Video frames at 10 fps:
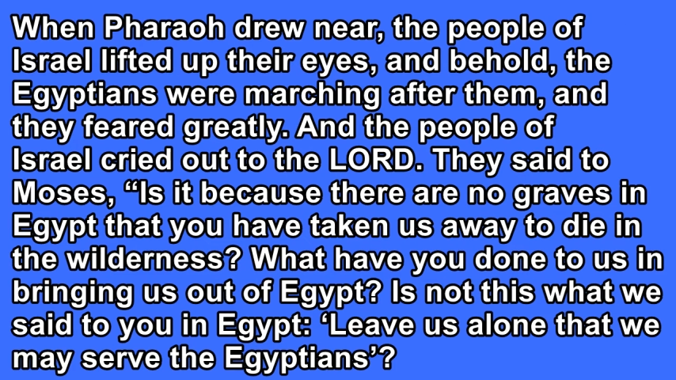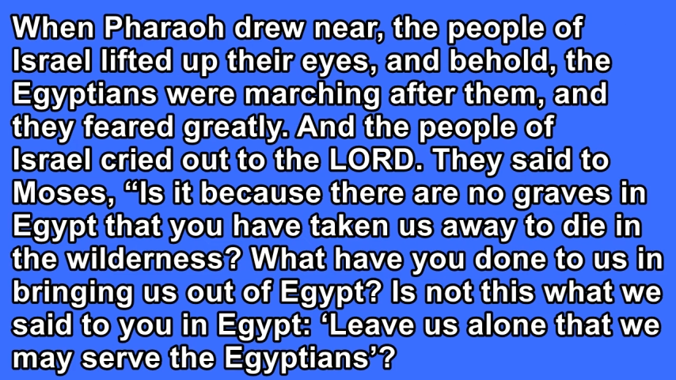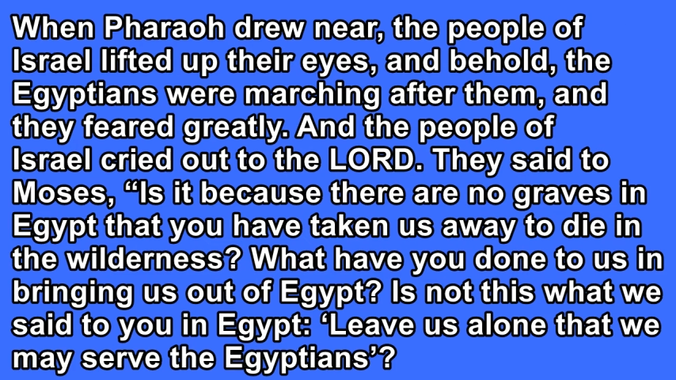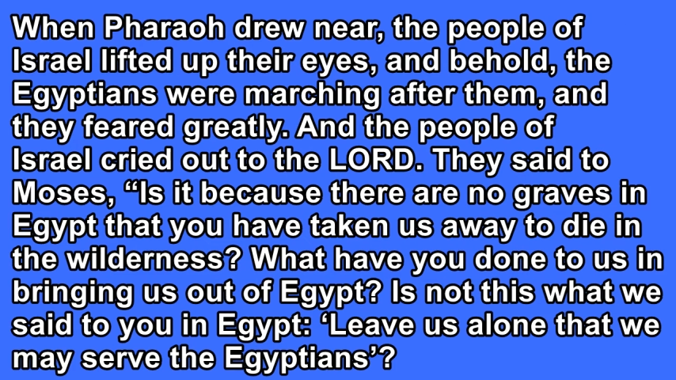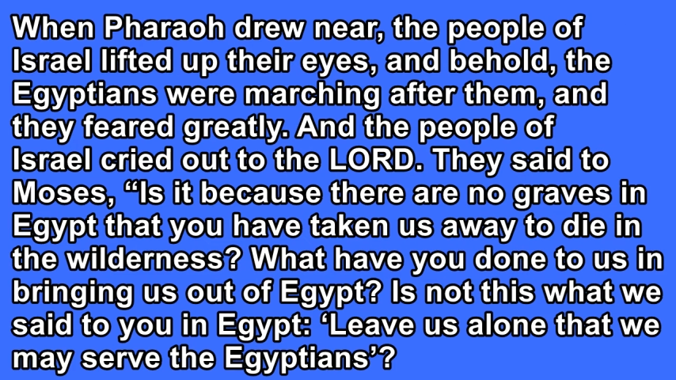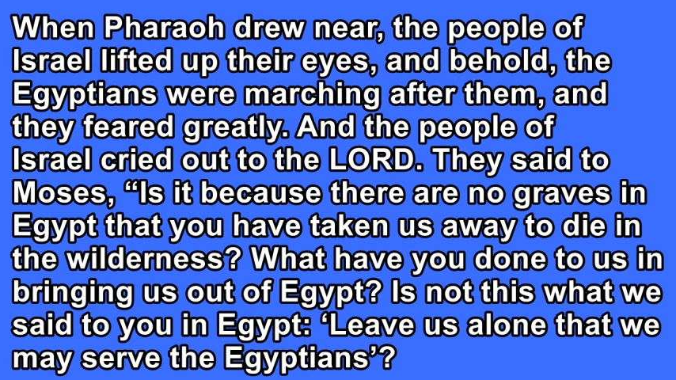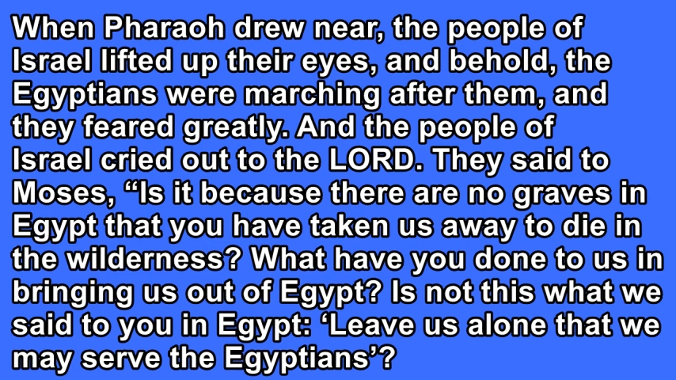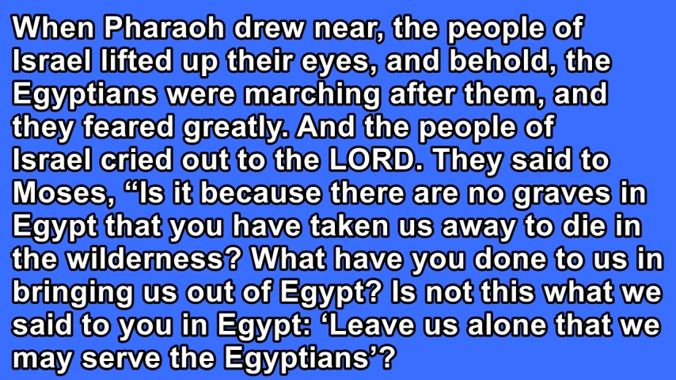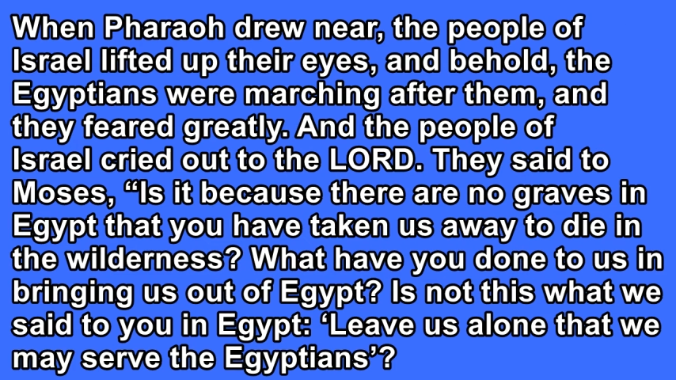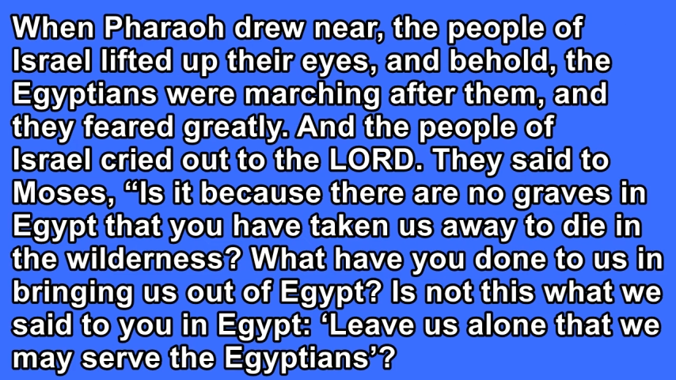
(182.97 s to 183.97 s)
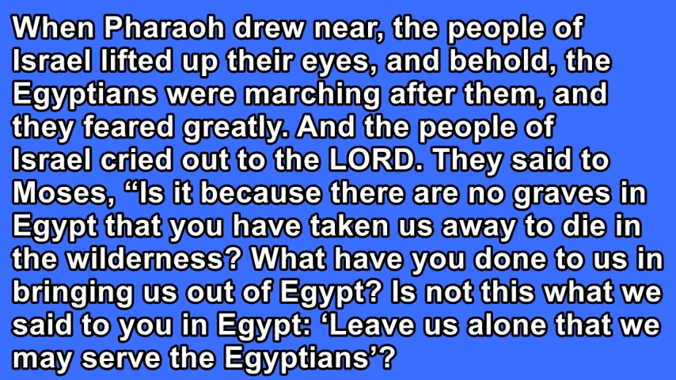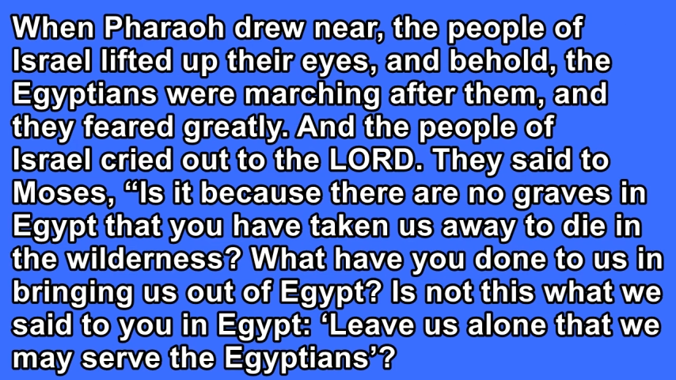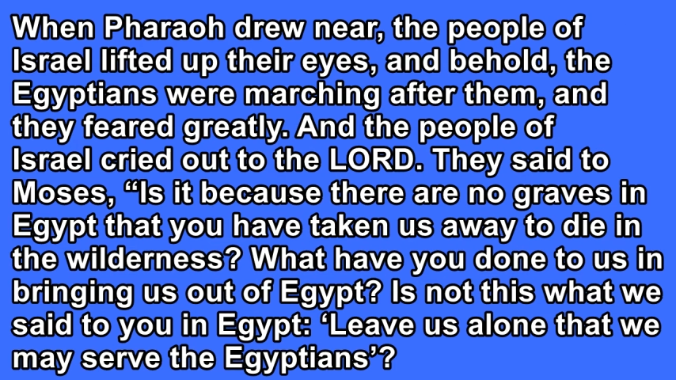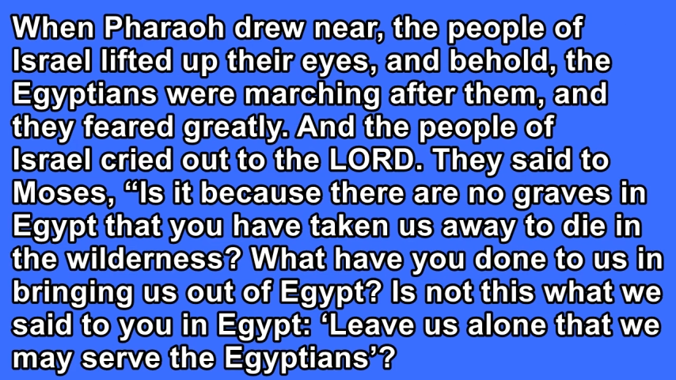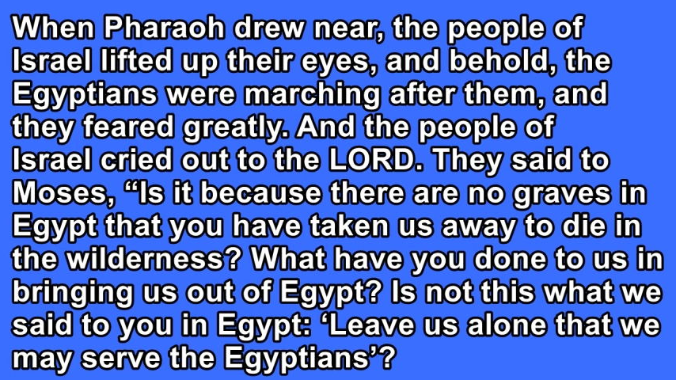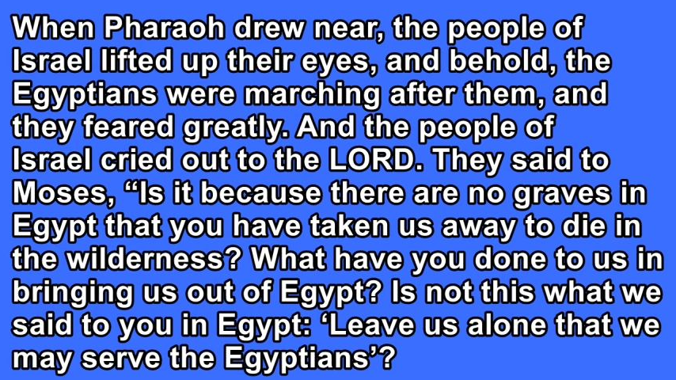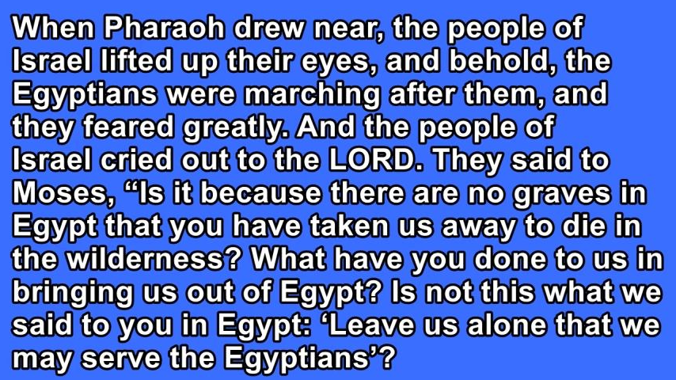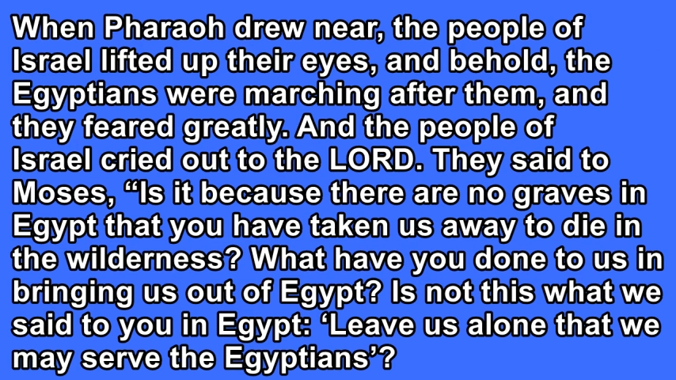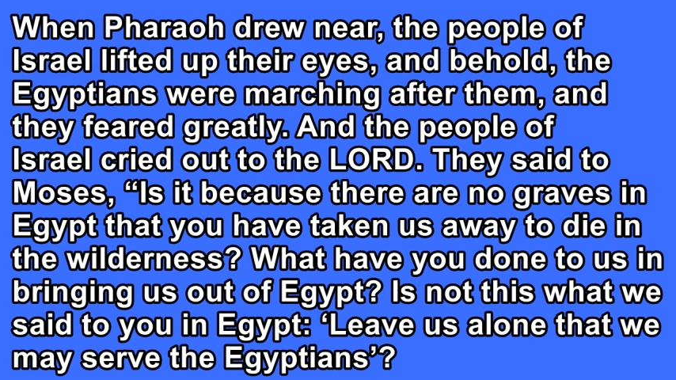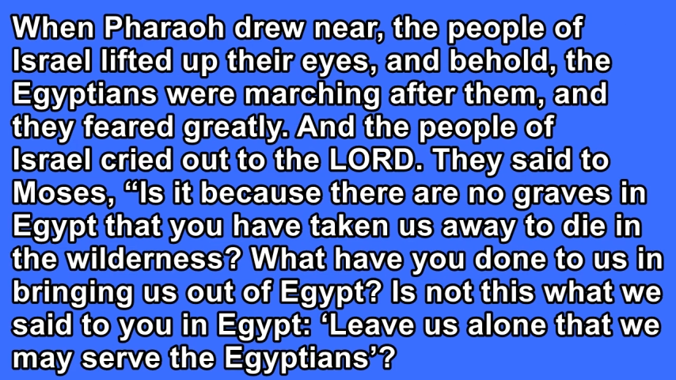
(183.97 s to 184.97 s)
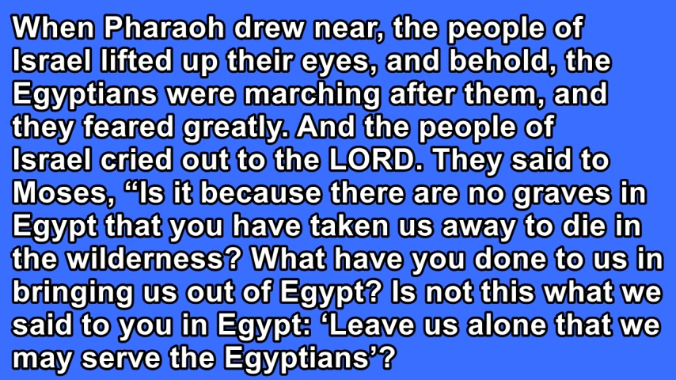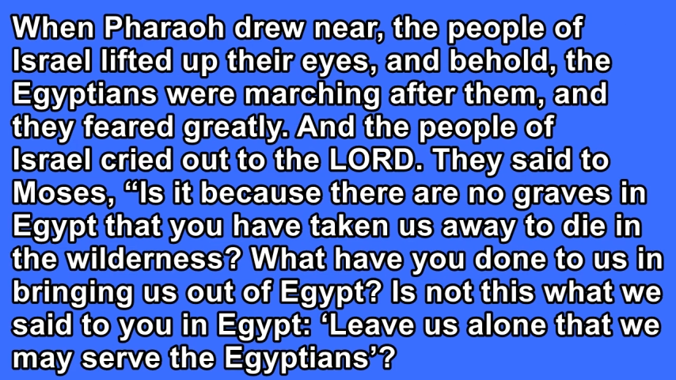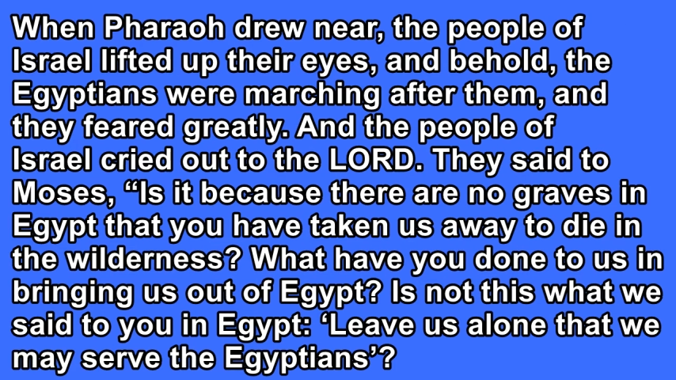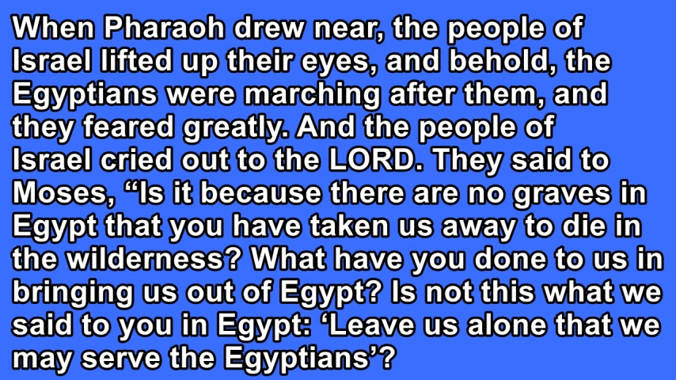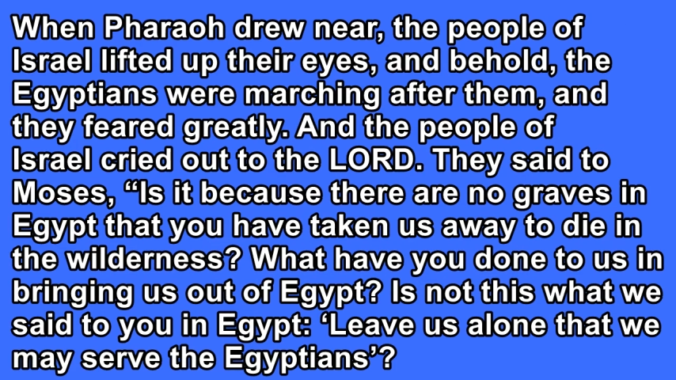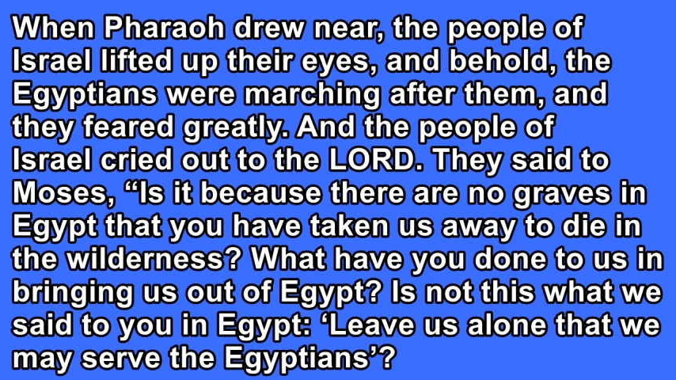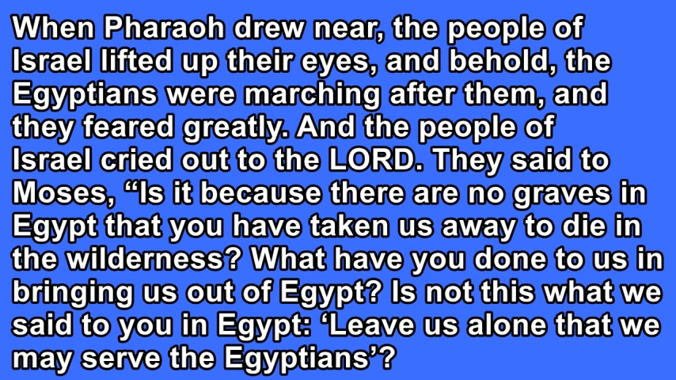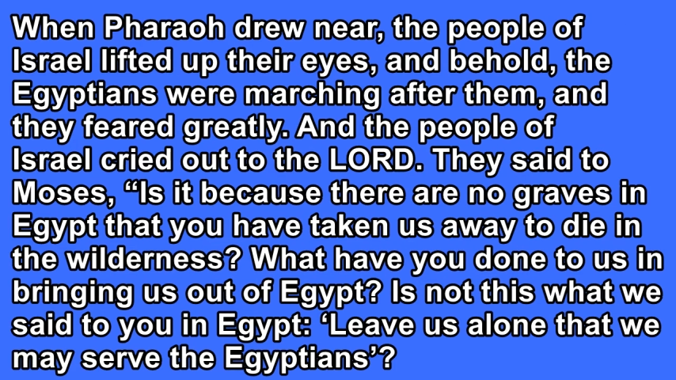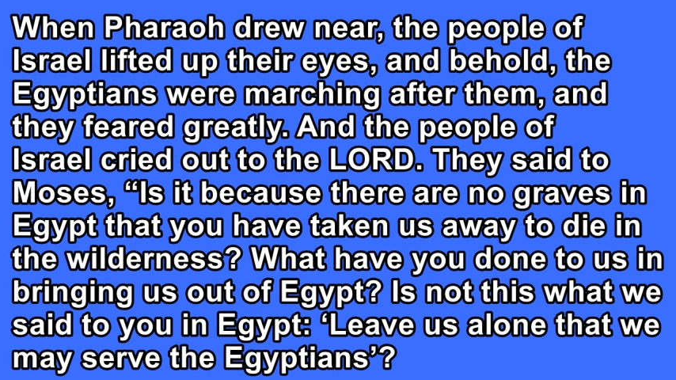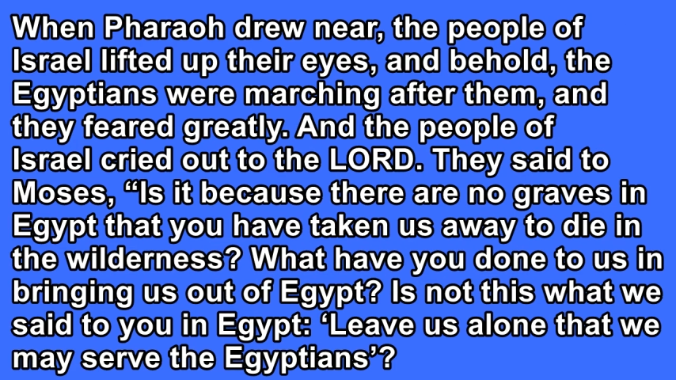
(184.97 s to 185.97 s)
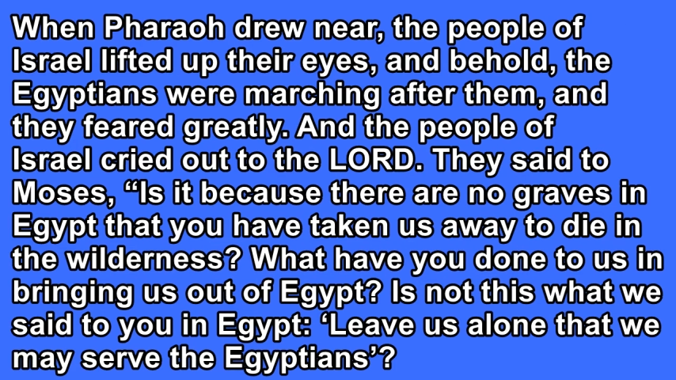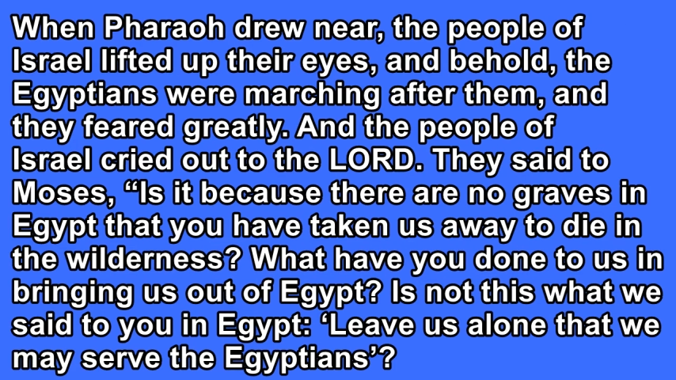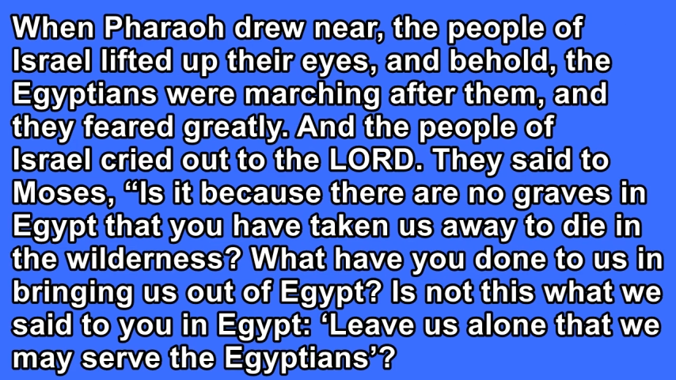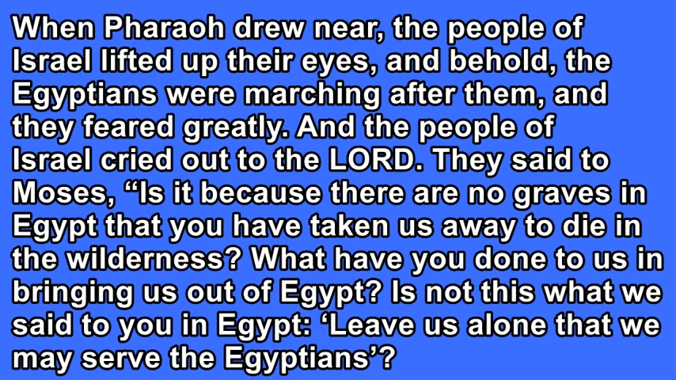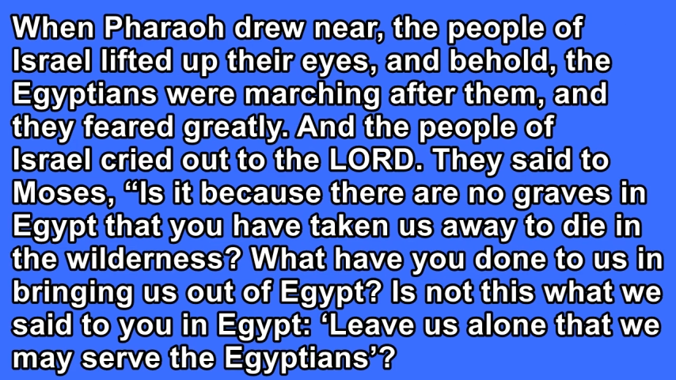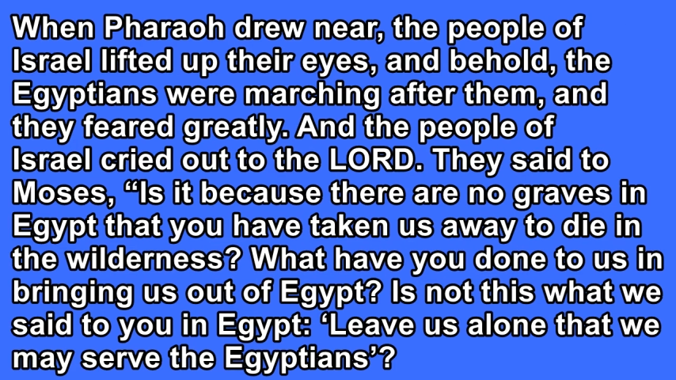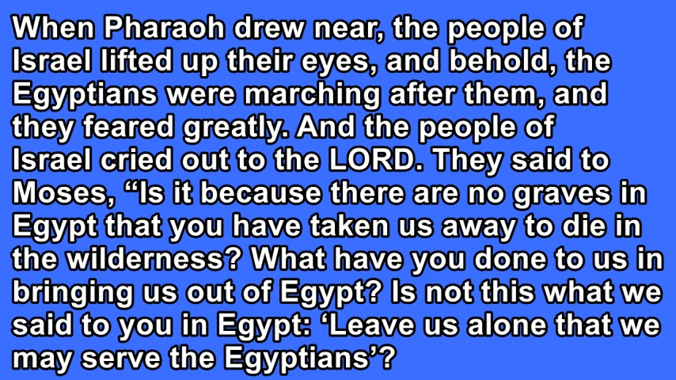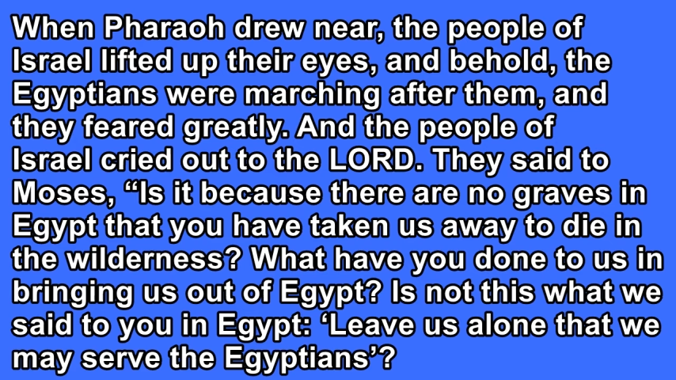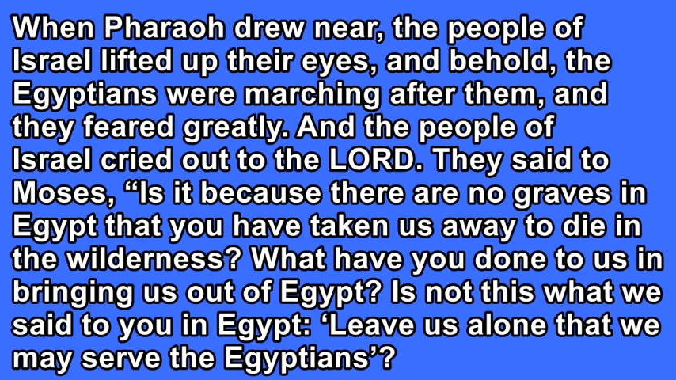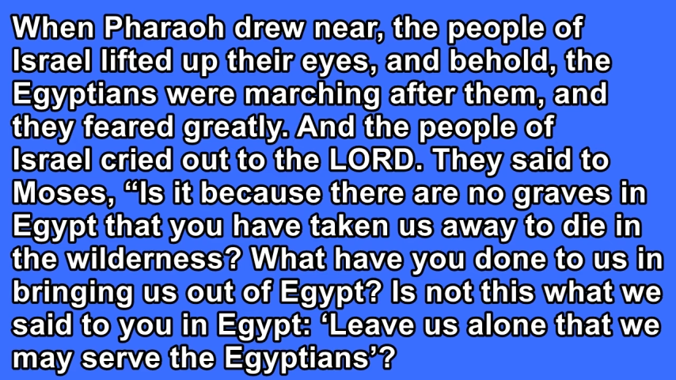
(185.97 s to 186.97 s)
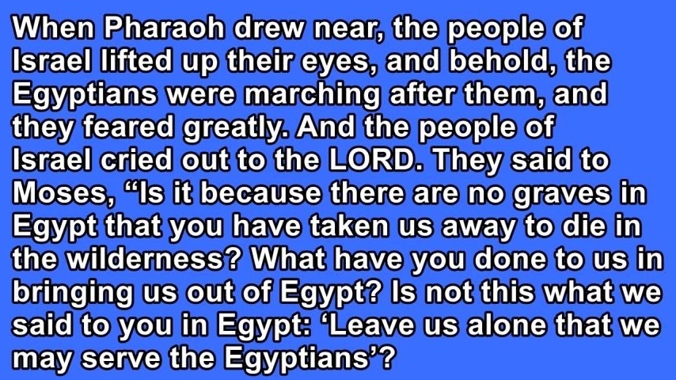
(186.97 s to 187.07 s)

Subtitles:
[unreadable: no face in view]